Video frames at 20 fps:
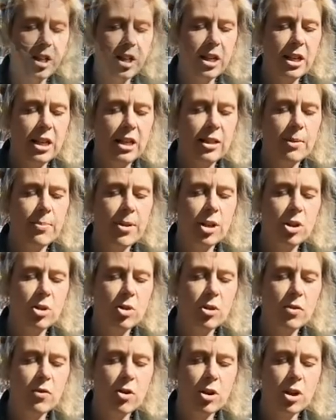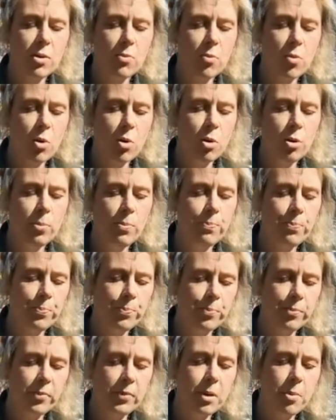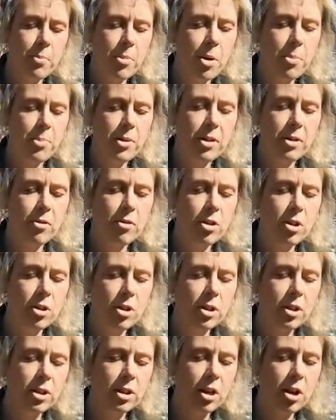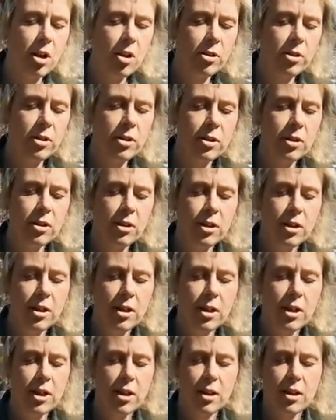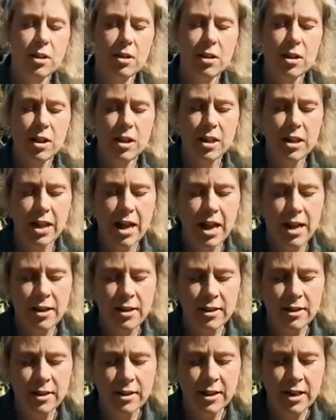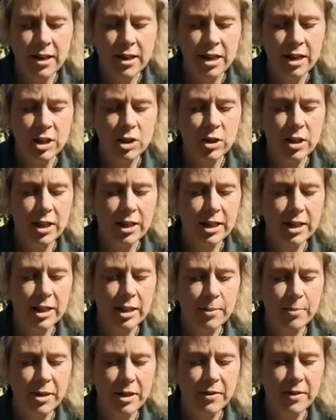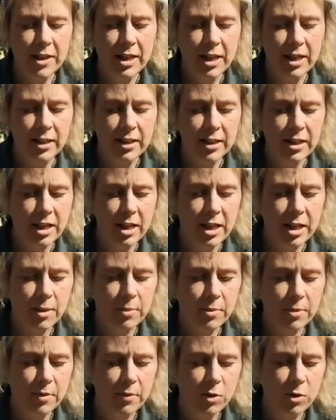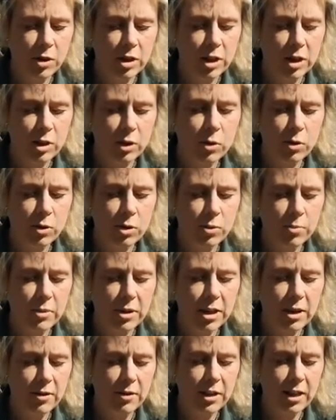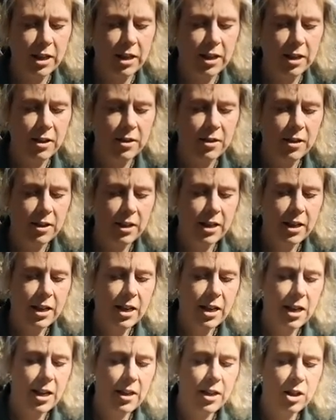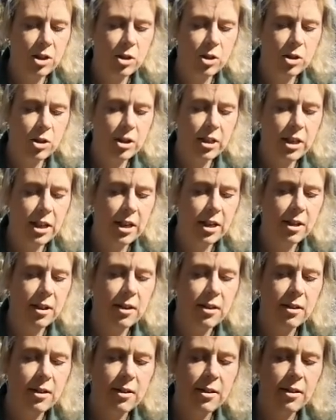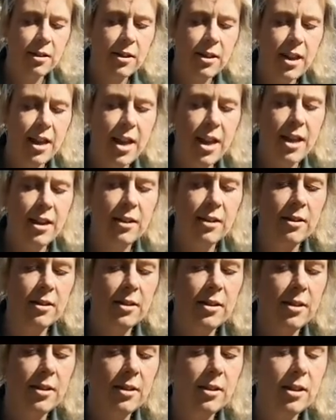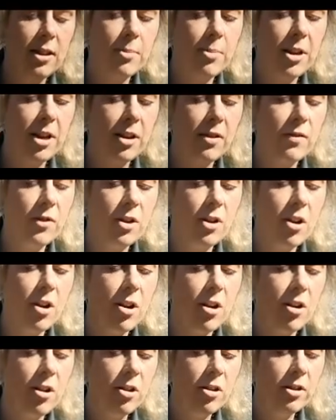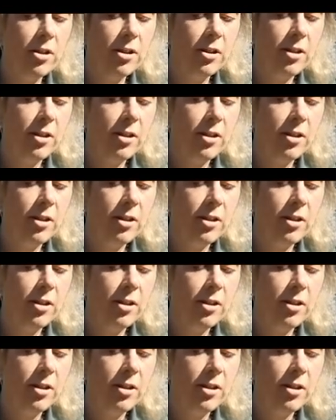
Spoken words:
need to make sure you've got your wool, pop it through the slot at the end, and then just get a little bit of sellotape. I've already stuck some down here, and then just stick the end to the back of the card.